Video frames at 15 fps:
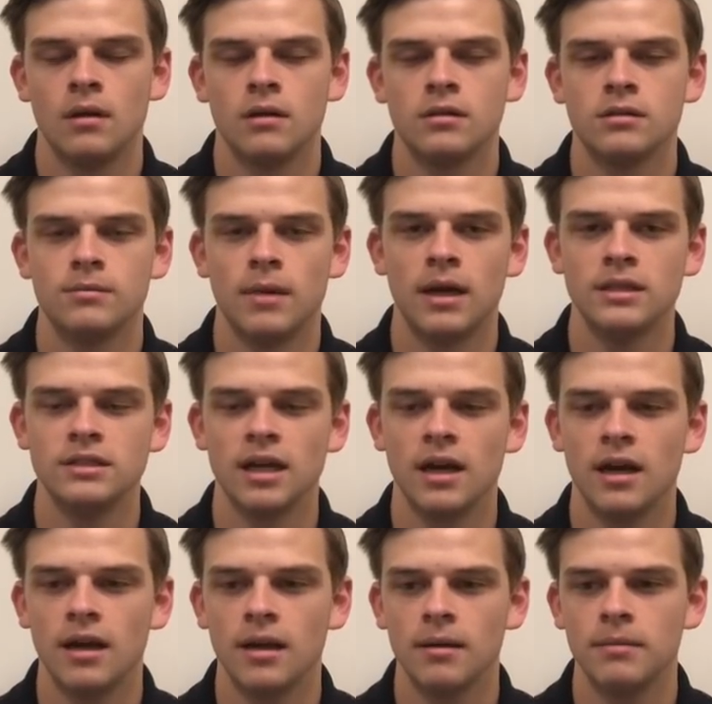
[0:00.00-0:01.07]
So my
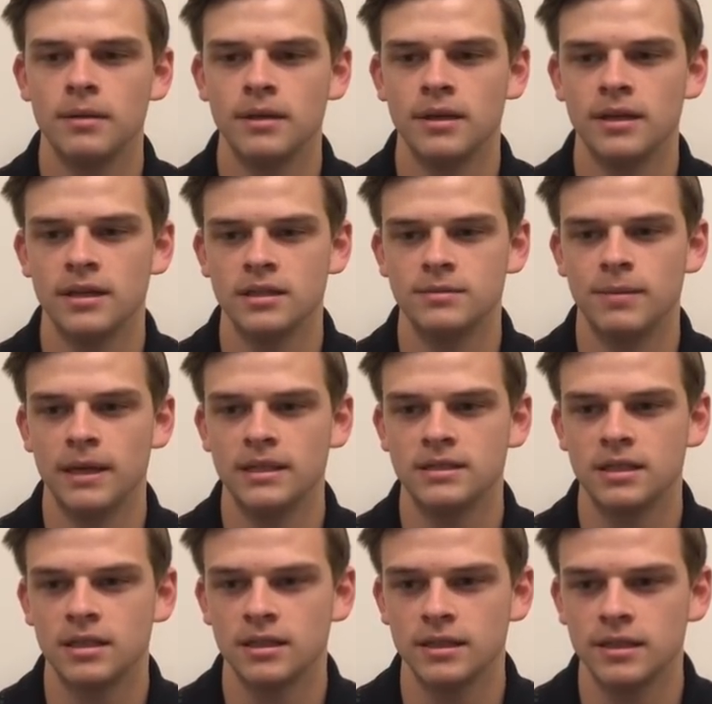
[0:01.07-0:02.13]
job is
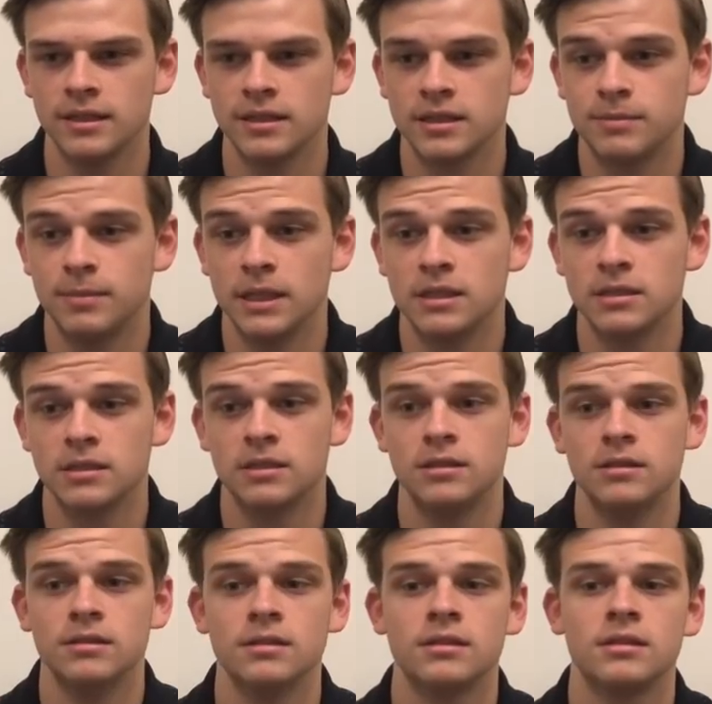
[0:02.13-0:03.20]
basically to speak to
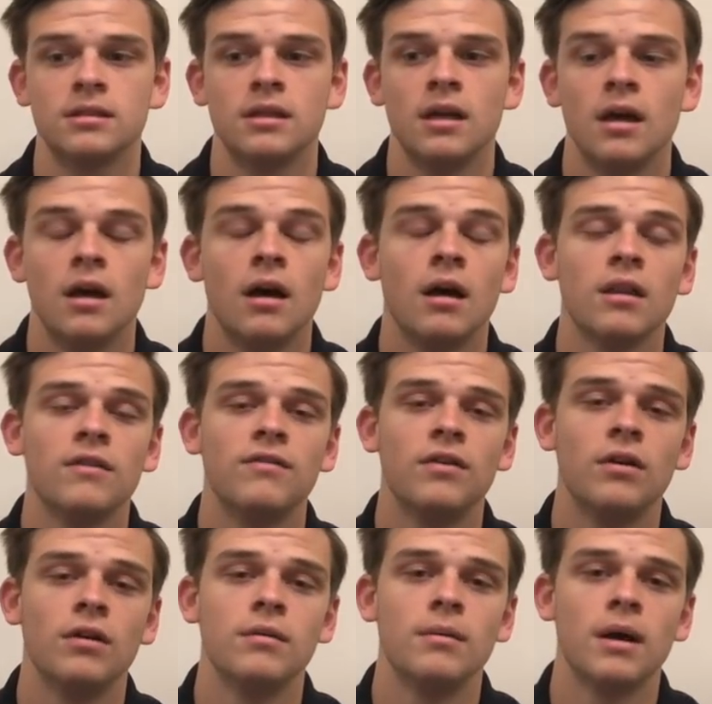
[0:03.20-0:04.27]
students on the
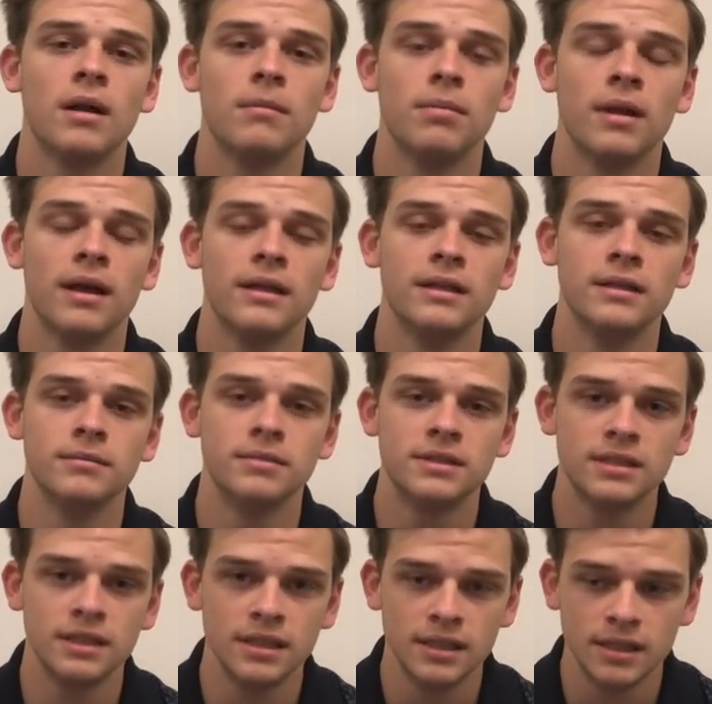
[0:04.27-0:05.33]
phone about applying to
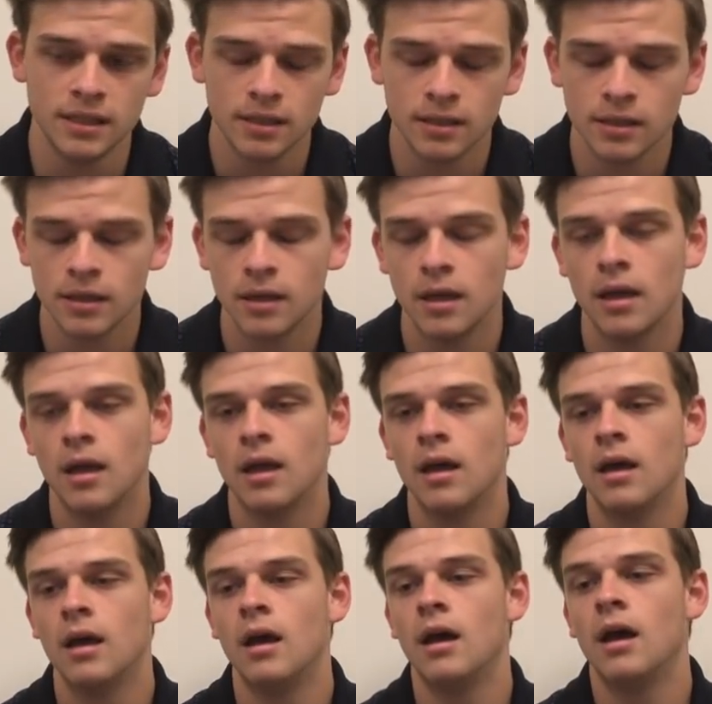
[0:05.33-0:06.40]
MC,
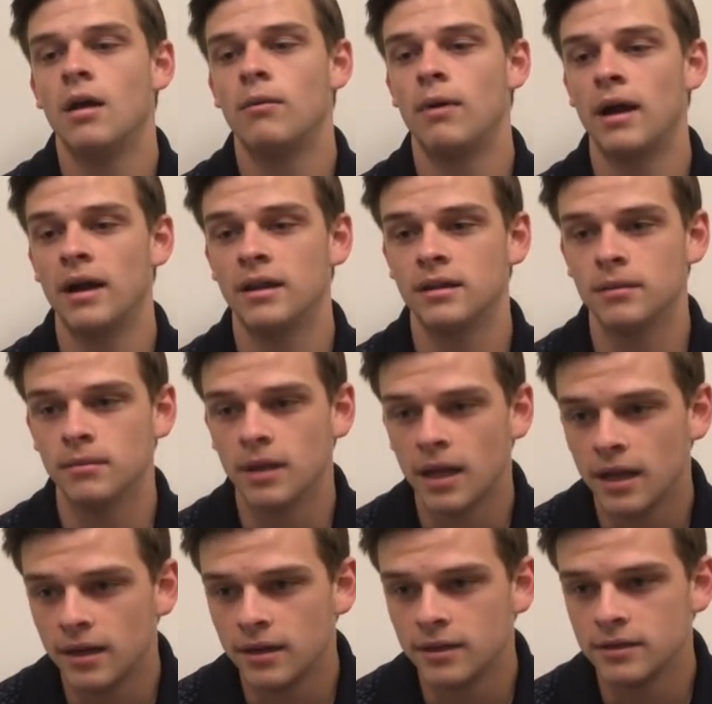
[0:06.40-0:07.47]
writing them
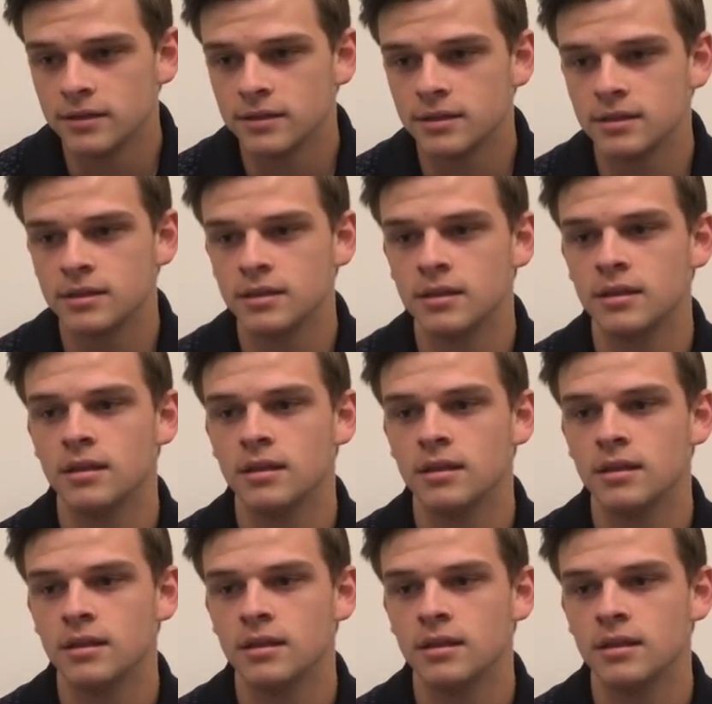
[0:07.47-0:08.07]
letters,